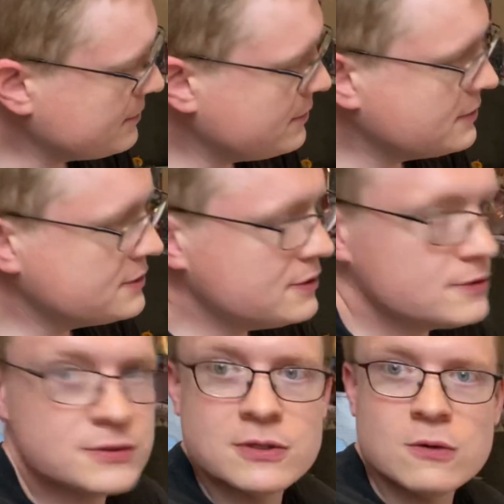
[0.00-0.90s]
you can see
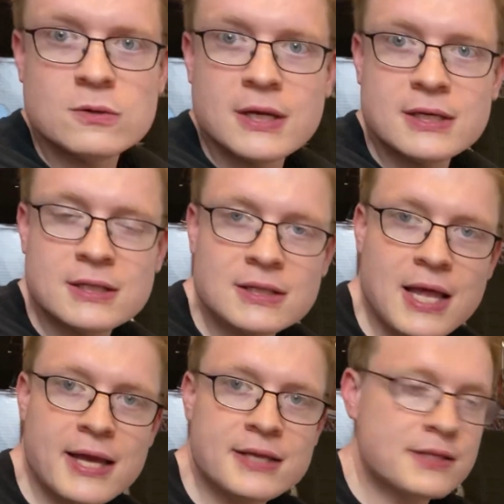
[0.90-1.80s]
there's no like
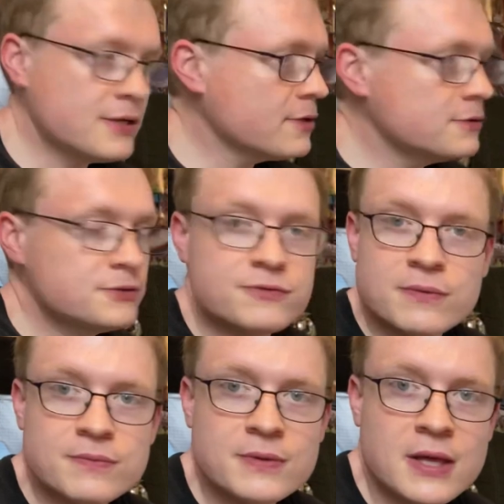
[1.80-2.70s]
light that goes
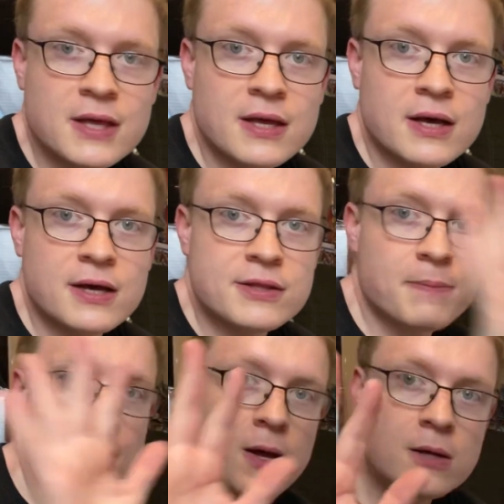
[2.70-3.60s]
from the
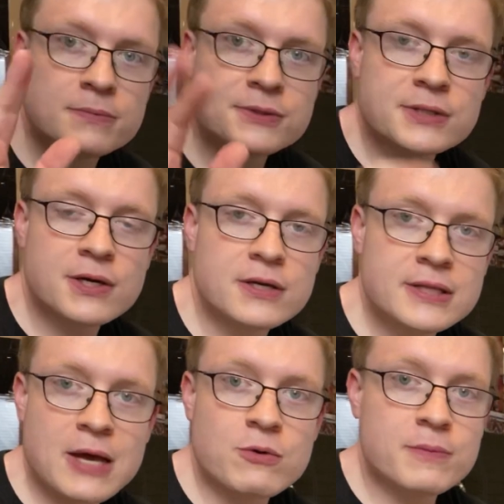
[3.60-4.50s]
palms there, and
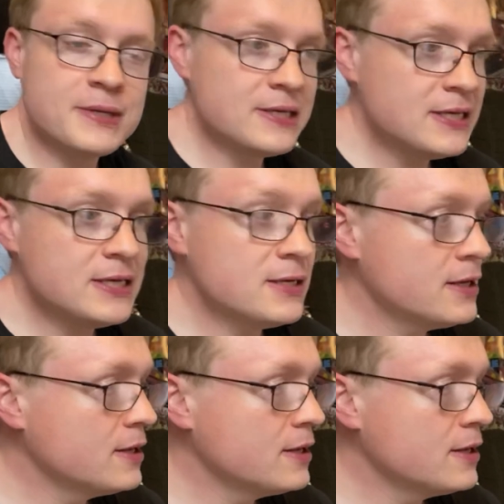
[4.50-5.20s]
that would have been neat.